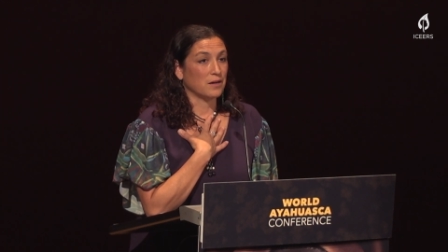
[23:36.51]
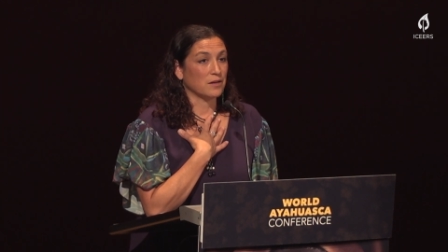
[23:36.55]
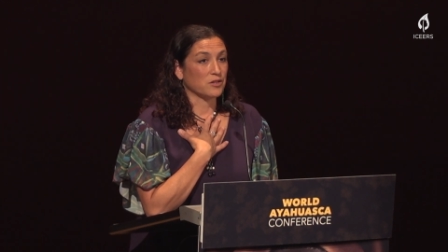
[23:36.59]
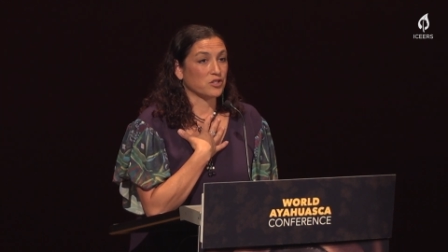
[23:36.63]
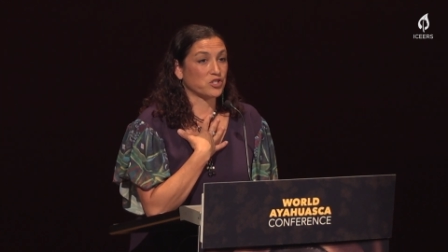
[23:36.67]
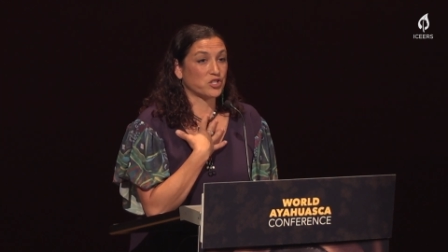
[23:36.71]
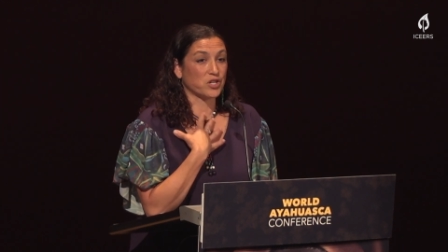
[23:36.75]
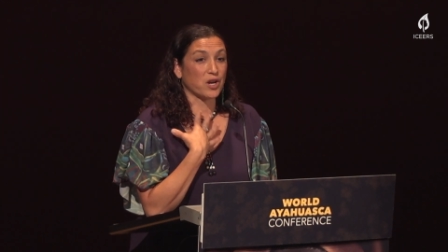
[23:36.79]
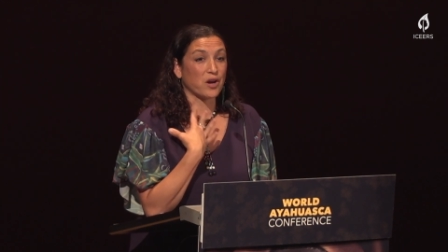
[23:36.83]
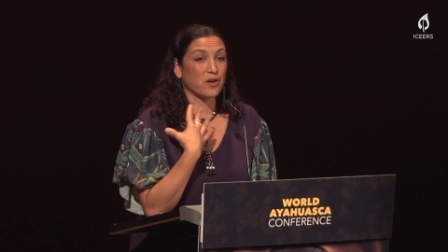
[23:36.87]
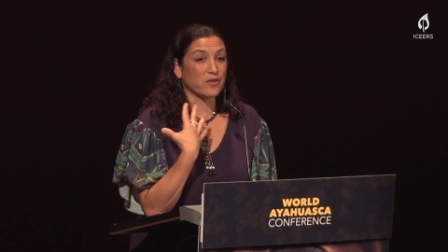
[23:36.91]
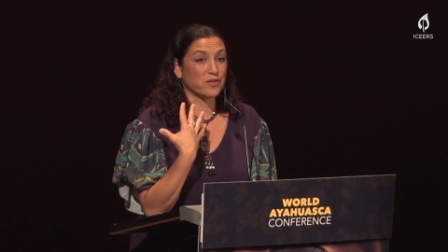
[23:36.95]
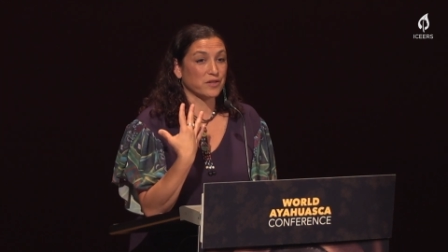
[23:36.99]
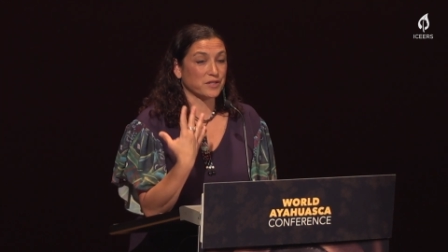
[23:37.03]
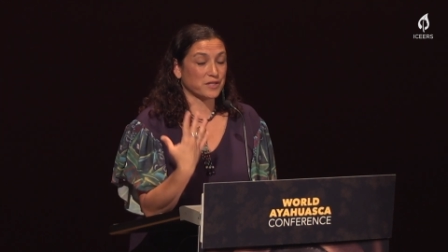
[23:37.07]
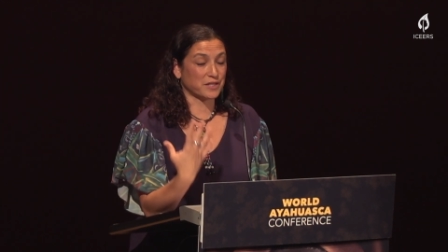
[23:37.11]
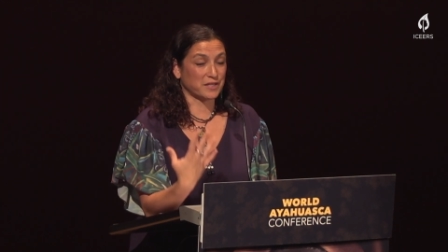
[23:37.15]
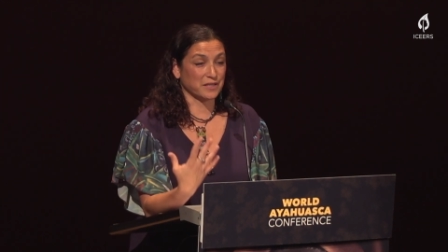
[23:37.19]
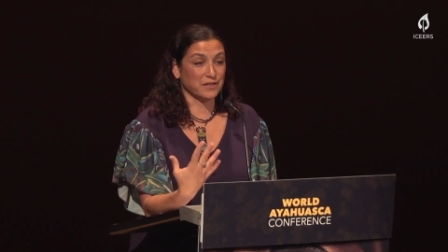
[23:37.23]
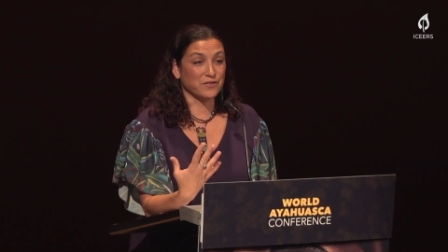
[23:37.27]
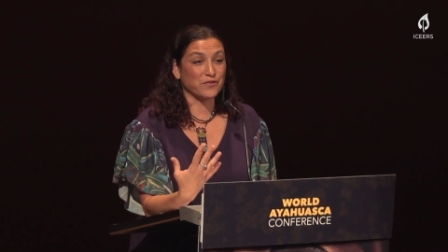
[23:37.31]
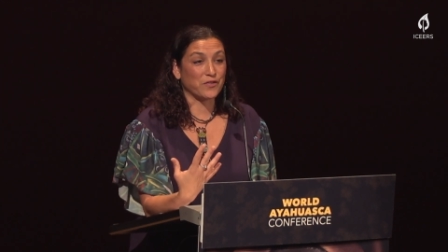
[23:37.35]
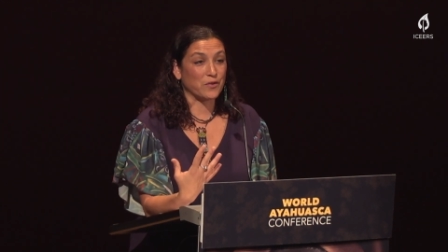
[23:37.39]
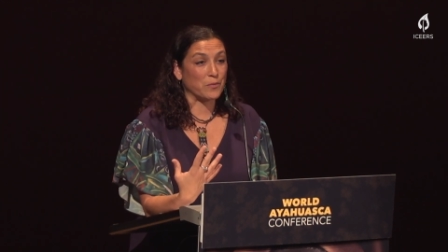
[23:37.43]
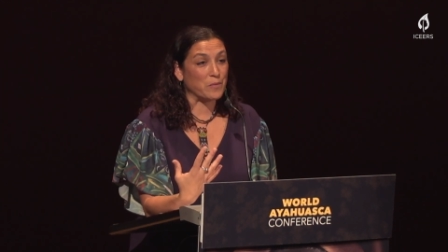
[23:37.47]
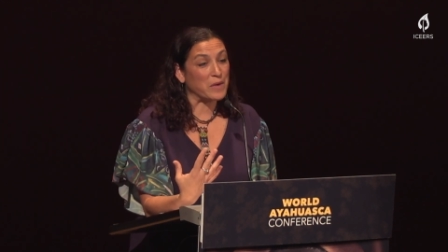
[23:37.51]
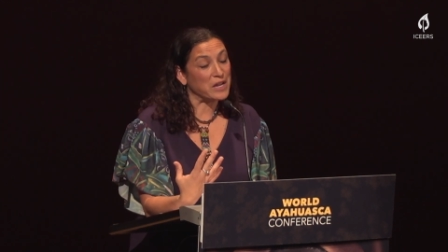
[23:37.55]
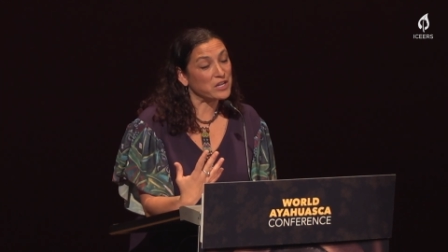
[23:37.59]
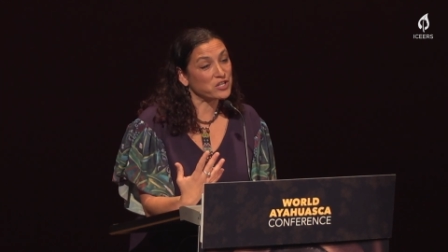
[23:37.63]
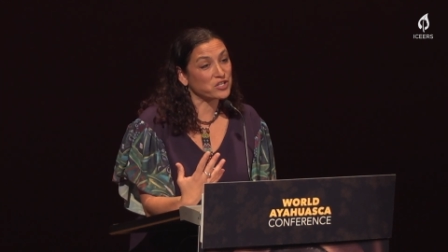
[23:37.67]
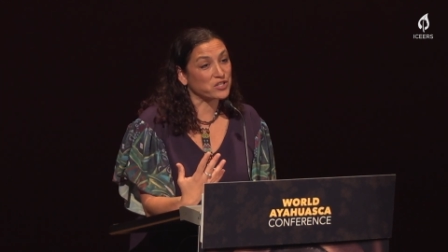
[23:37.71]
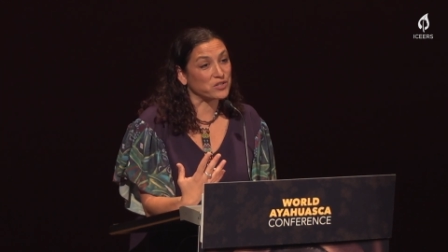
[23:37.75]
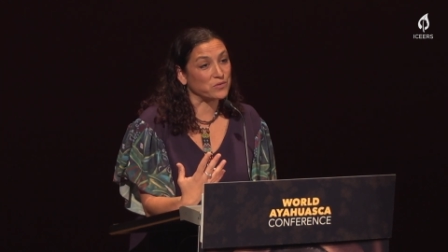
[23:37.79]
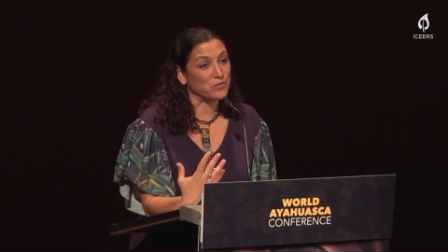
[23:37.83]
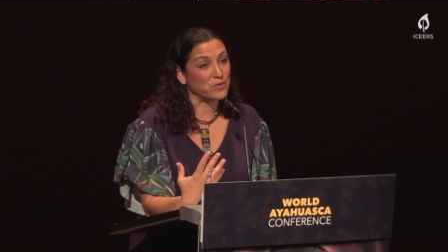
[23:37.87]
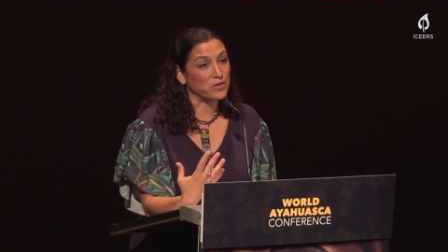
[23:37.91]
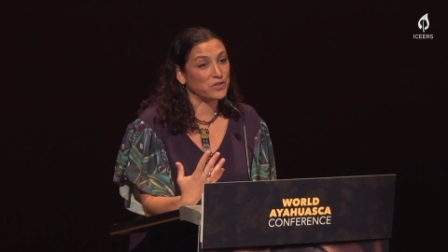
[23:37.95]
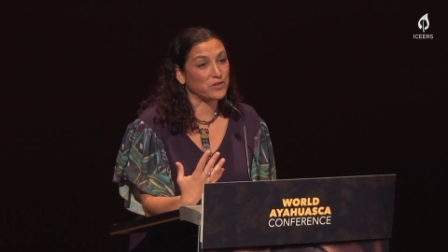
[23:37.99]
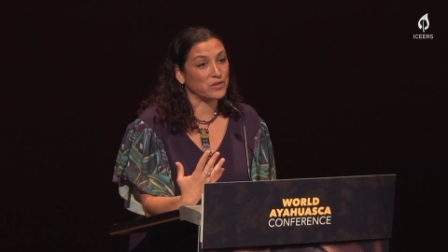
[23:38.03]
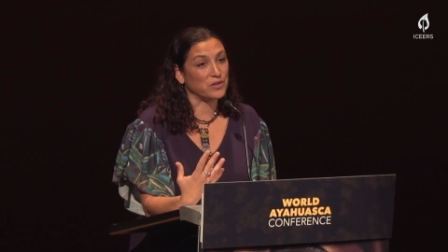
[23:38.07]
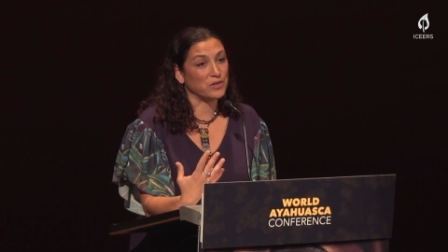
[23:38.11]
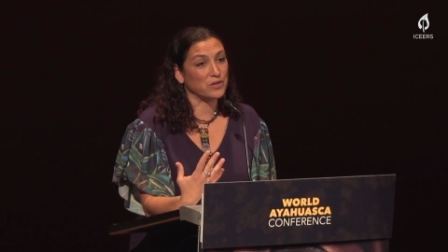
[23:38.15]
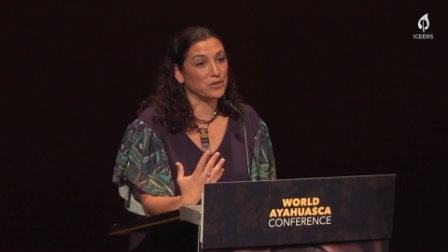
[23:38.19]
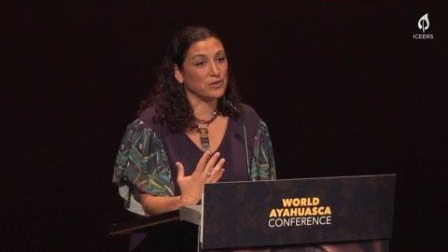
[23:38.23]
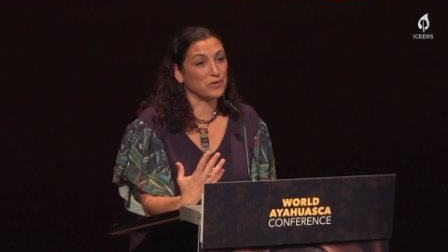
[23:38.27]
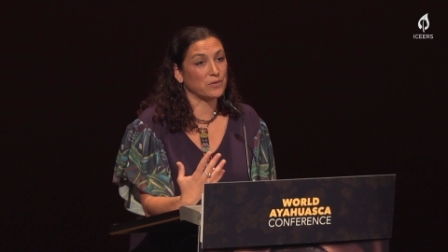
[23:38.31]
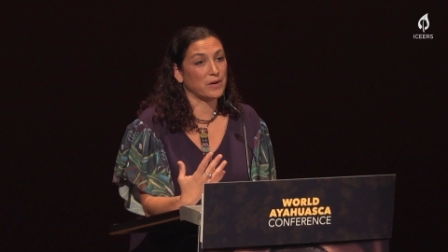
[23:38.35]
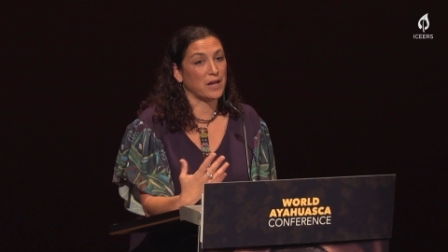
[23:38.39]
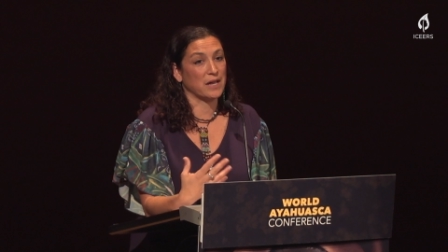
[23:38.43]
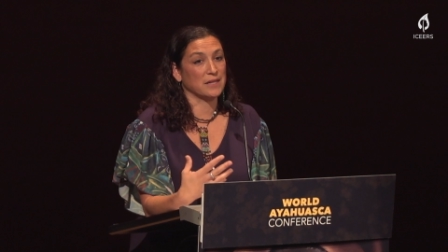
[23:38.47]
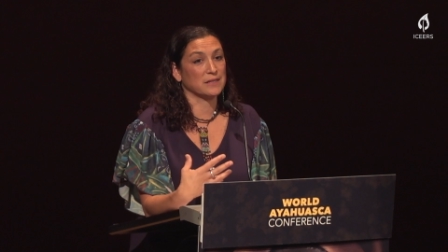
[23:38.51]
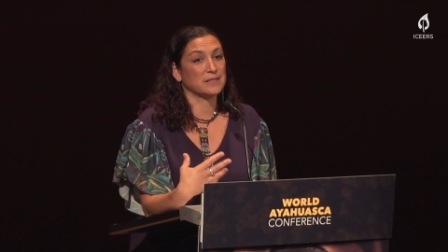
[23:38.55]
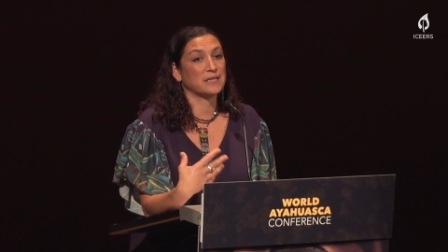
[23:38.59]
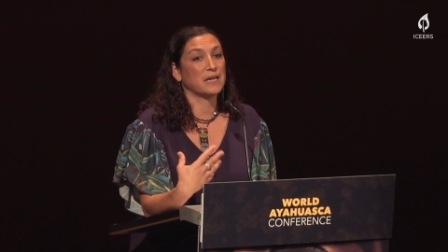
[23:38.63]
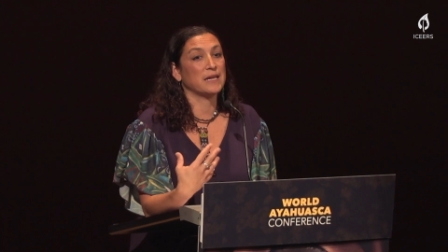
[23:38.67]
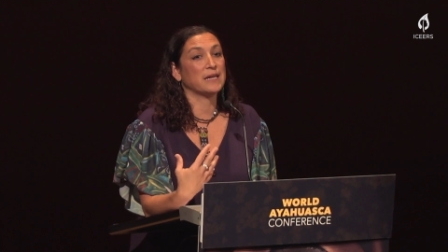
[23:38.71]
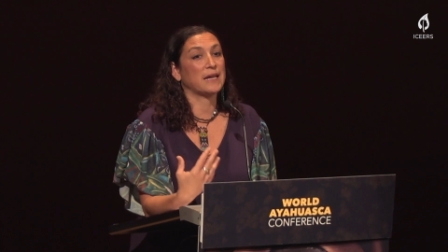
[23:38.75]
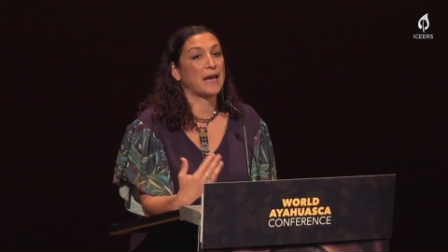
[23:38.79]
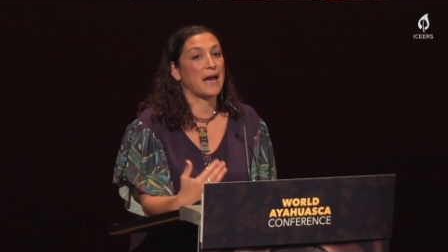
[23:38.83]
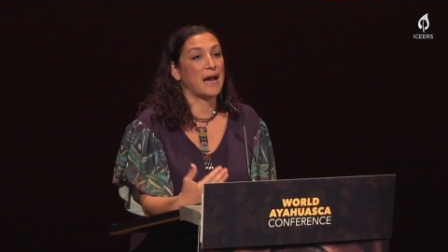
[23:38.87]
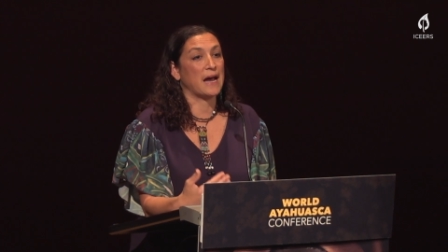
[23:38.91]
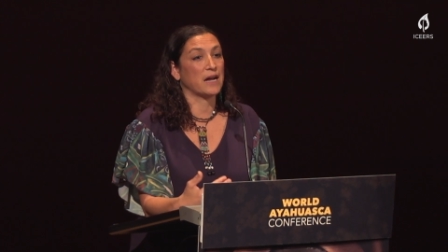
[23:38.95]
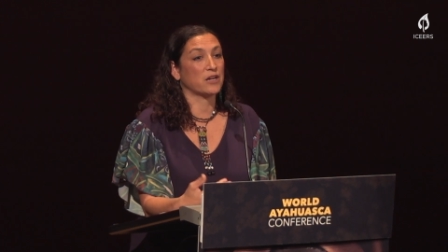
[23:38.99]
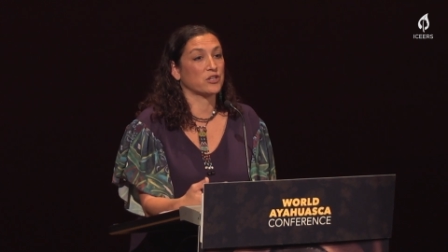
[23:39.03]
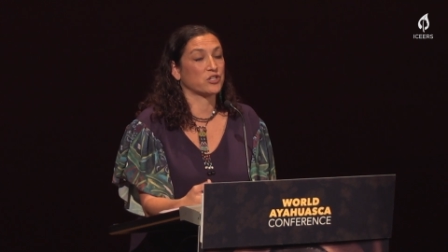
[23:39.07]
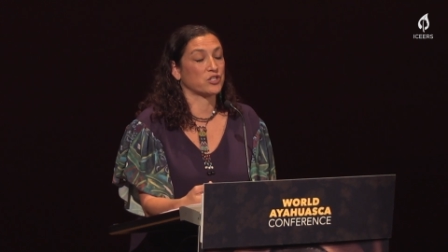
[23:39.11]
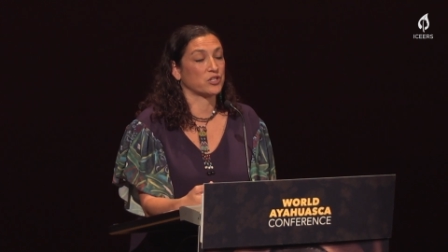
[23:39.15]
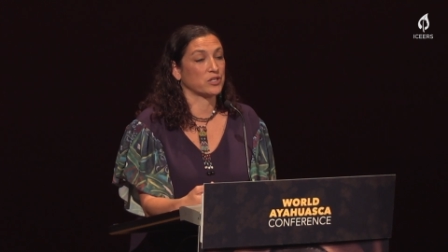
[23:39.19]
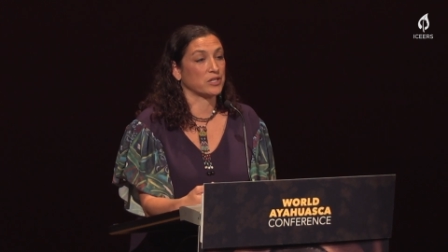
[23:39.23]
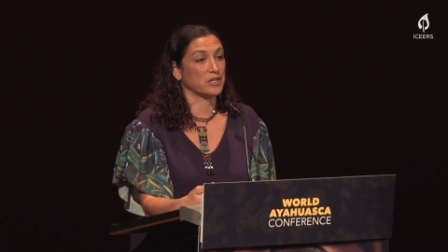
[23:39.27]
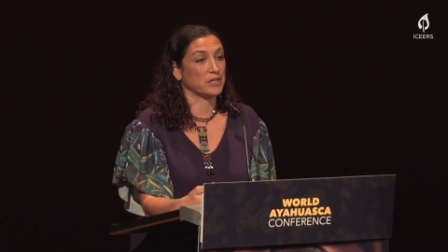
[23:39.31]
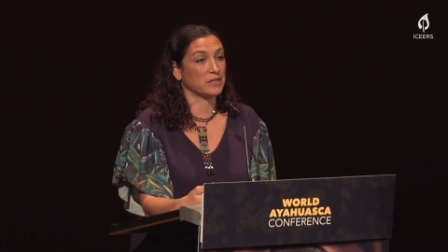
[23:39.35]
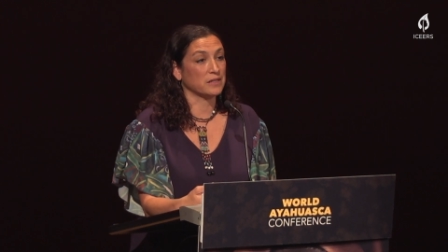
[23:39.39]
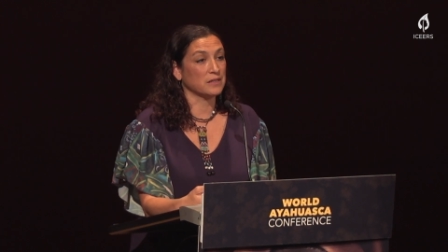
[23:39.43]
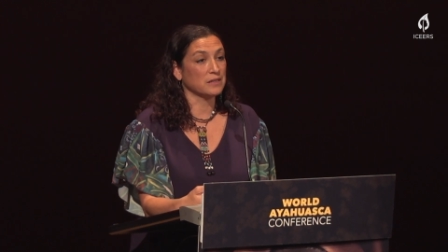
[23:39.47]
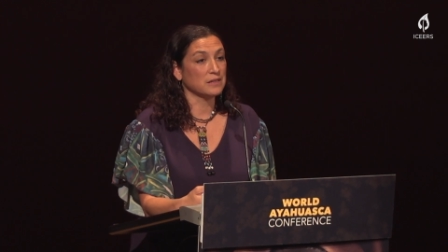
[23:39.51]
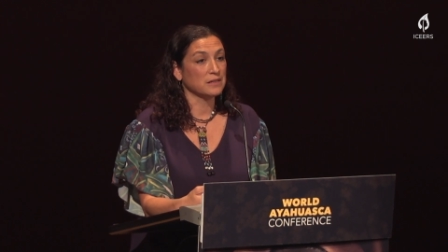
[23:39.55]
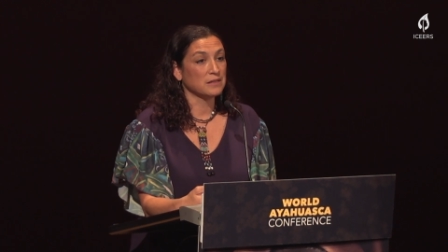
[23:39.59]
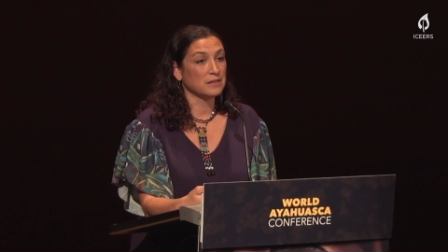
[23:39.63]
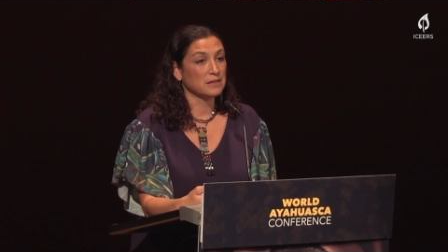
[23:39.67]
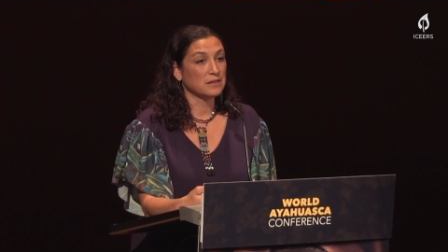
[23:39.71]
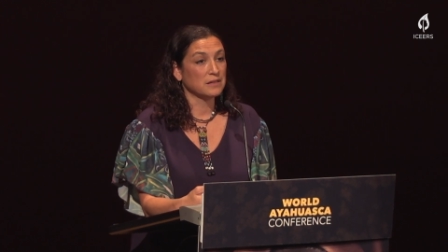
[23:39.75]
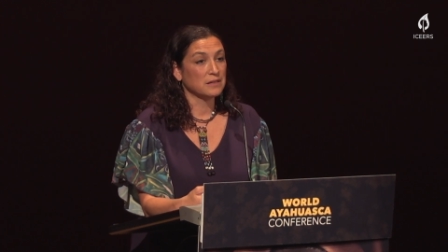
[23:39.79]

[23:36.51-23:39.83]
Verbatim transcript: share this information with you and take action